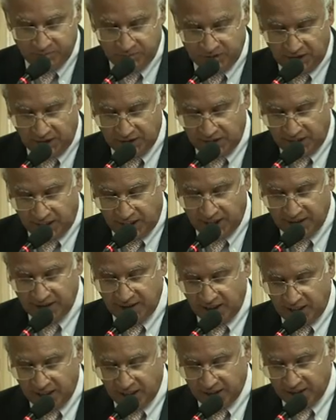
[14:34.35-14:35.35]
Then there are
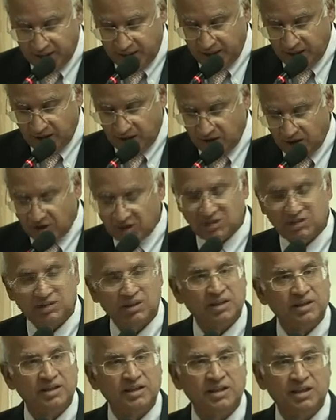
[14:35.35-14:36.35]
the archaic laws
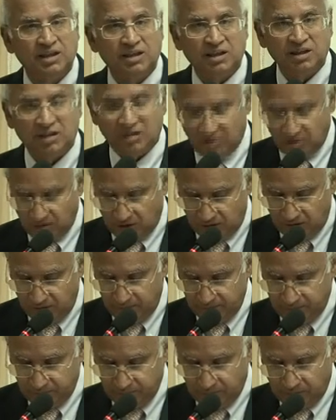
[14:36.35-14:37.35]
that need a relook.
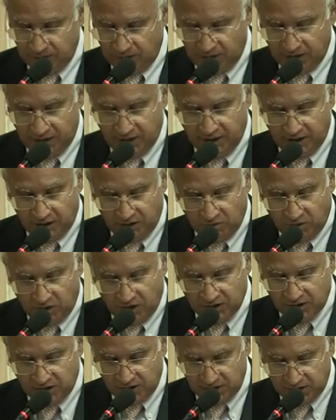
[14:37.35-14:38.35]
And it
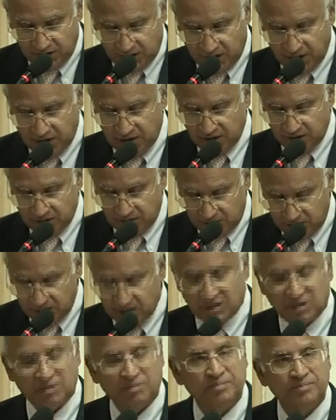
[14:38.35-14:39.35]
involves the education
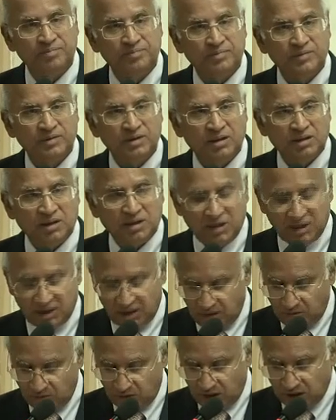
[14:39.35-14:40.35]
system. It
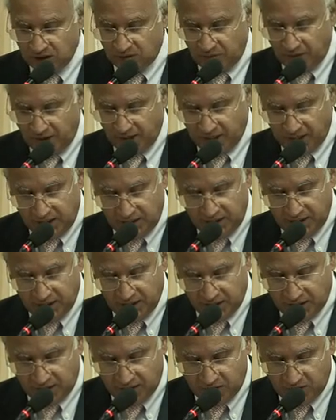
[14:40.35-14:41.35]
involves faculty
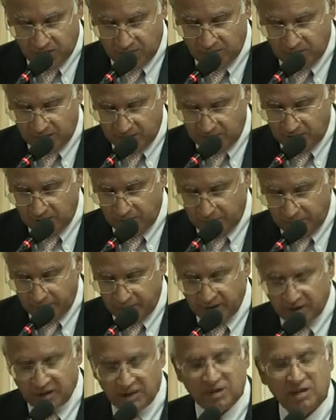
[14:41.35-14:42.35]
and curriculum
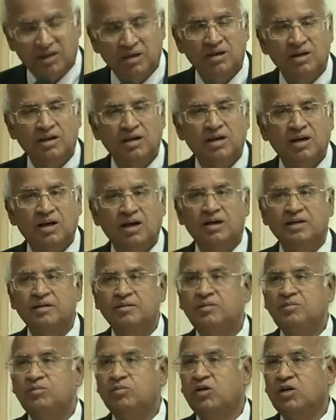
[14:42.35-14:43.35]
development.
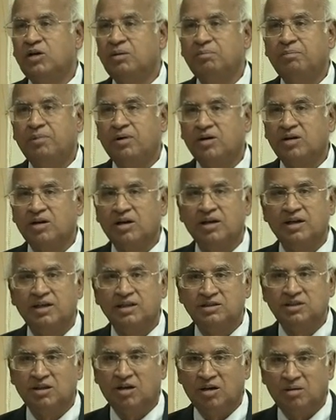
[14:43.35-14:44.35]
And more importantly,
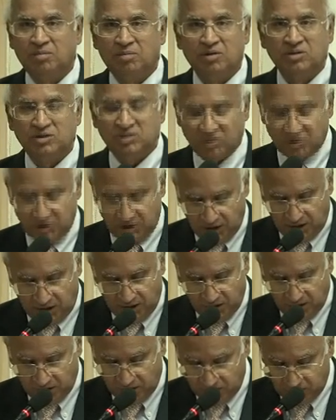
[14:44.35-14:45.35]
it's all about social
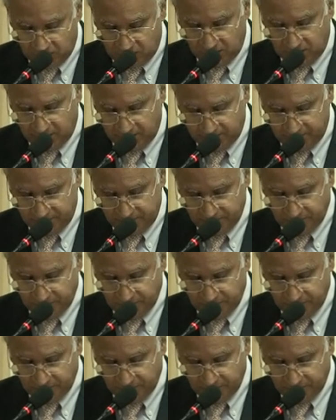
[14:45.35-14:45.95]
inclusion.